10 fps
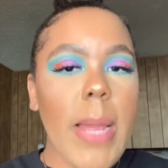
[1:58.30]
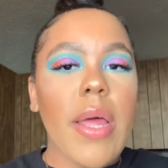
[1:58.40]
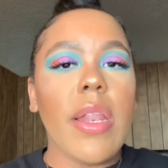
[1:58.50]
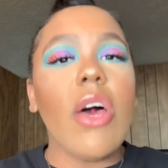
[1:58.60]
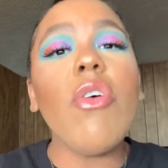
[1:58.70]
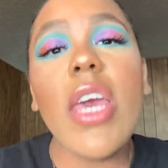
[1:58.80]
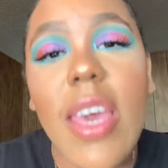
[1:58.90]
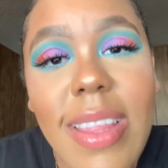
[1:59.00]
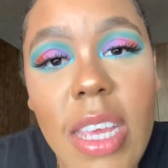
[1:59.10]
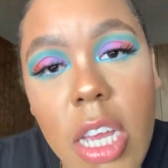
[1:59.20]
low key
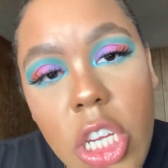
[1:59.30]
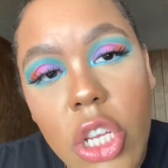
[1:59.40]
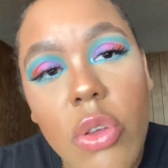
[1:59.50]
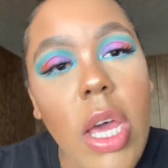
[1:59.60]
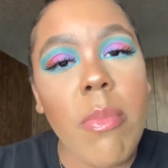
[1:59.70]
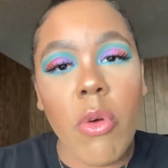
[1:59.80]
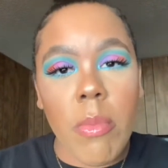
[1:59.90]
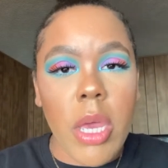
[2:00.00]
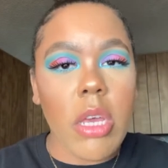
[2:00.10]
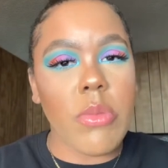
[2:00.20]
i think i should do like more
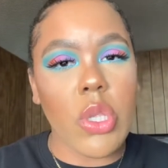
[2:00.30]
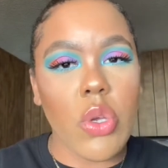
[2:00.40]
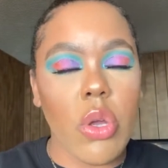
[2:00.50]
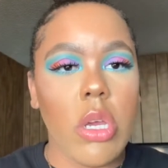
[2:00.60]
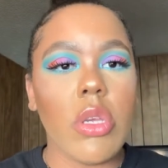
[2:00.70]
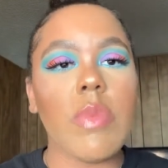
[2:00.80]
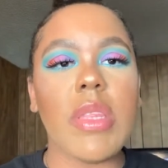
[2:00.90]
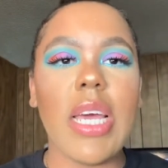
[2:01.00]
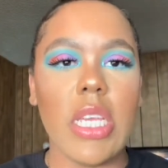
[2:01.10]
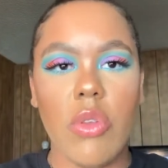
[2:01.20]
makeup tutorials but
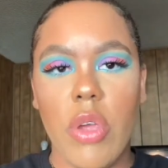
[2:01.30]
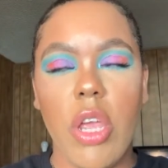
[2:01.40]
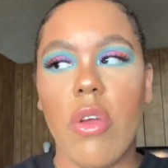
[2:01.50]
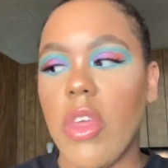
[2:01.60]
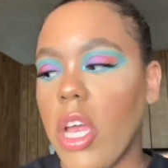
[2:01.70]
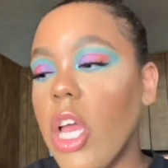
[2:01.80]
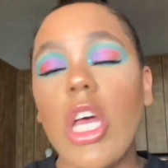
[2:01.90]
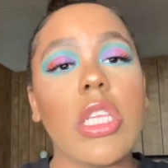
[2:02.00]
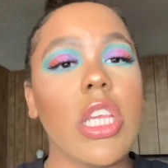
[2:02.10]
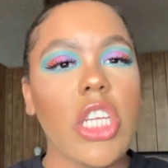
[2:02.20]
that's not here or there
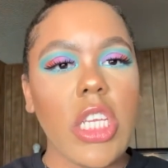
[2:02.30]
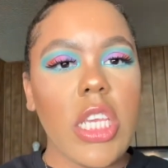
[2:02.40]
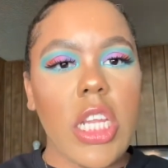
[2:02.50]
so let's just get